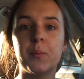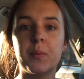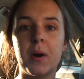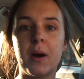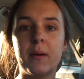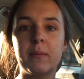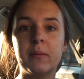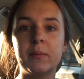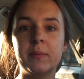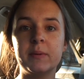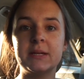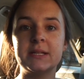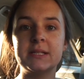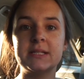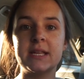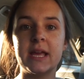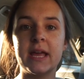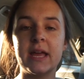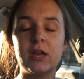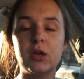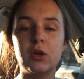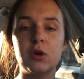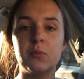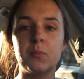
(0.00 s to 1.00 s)
probably
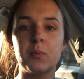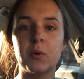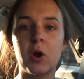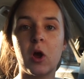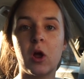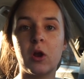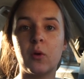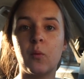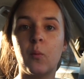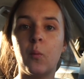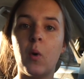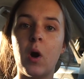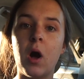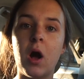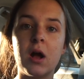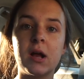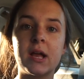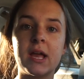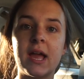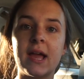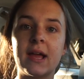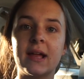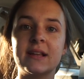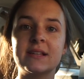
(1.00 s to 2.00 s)
take Cooper on a
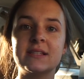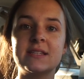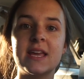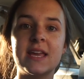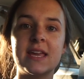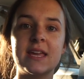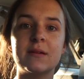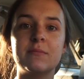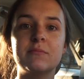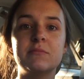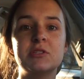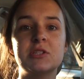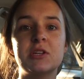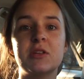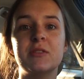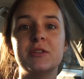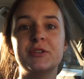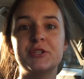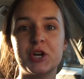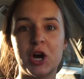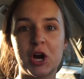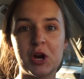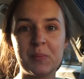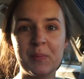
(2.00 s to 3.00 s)
walk and take him to the
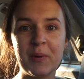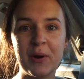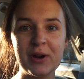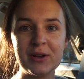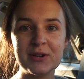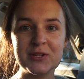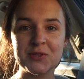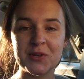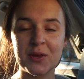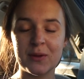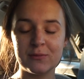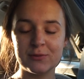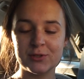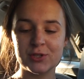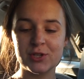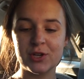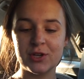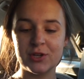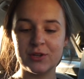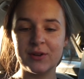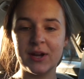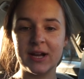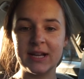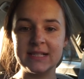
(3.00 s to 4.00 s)
dog park, so I will show
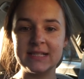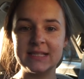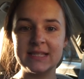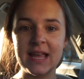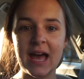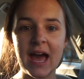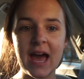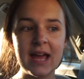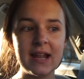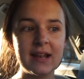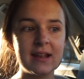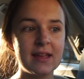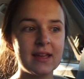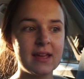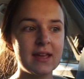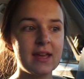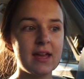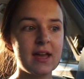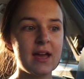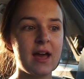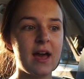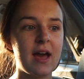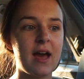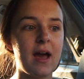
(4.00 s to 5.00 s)
you guys that
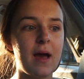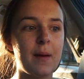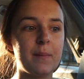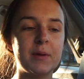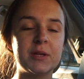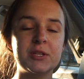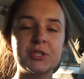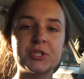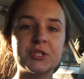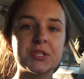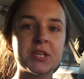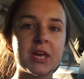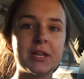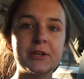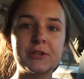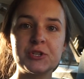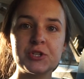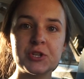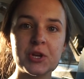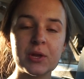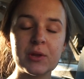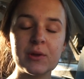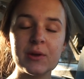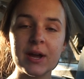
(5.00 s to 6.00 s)
and just kind of
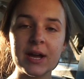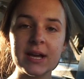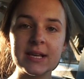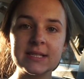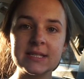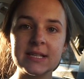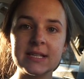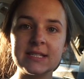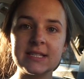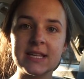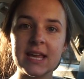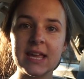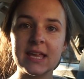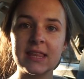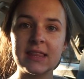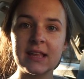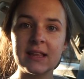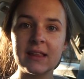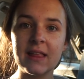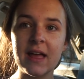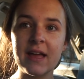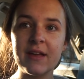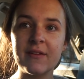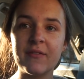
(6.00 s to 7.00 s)
show you guys a day in the
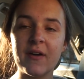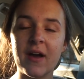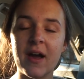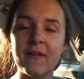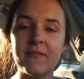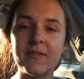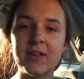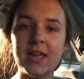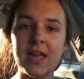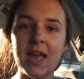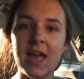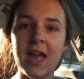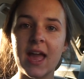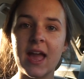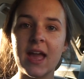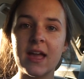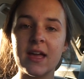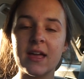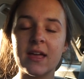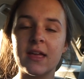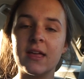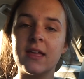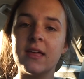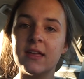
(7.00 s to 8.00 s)
life having
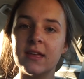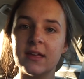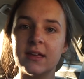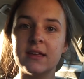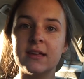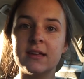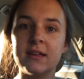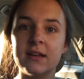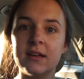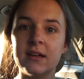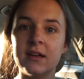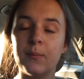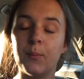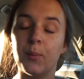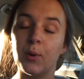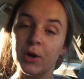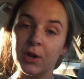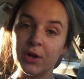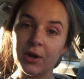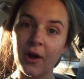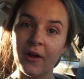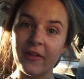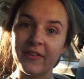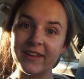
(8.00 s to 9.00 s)
a
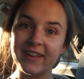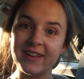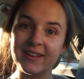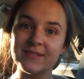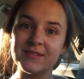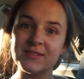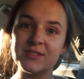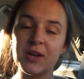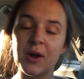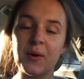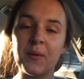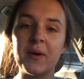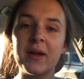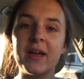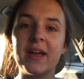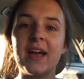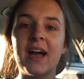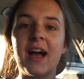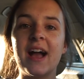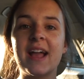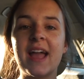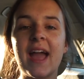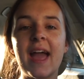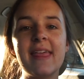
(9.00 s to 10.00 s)
Border Collie. So
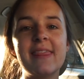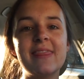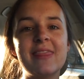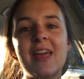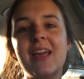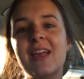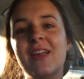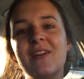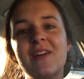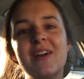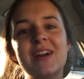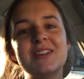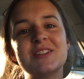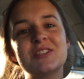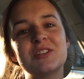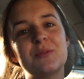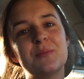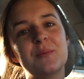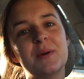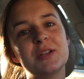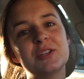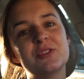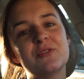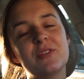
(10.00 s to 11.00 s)
again, thank you guys so
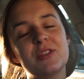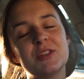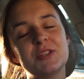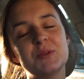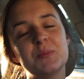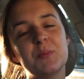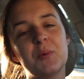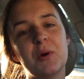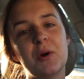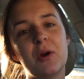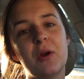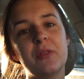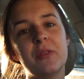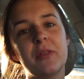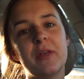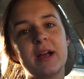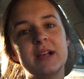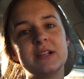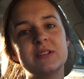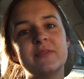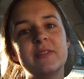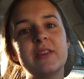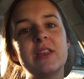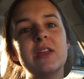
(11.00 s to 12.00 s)
much for the support on the
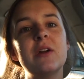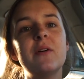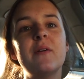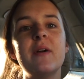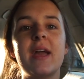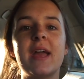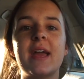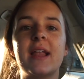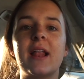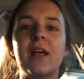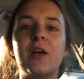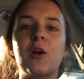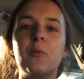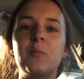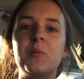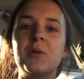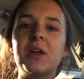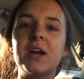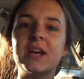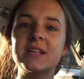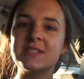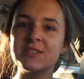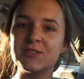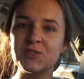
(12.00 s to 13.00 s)
last video and I hope you
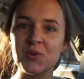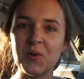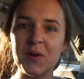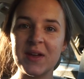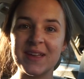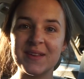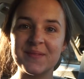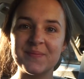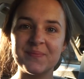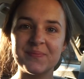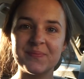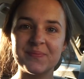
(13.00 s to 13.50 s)
guys enjoy.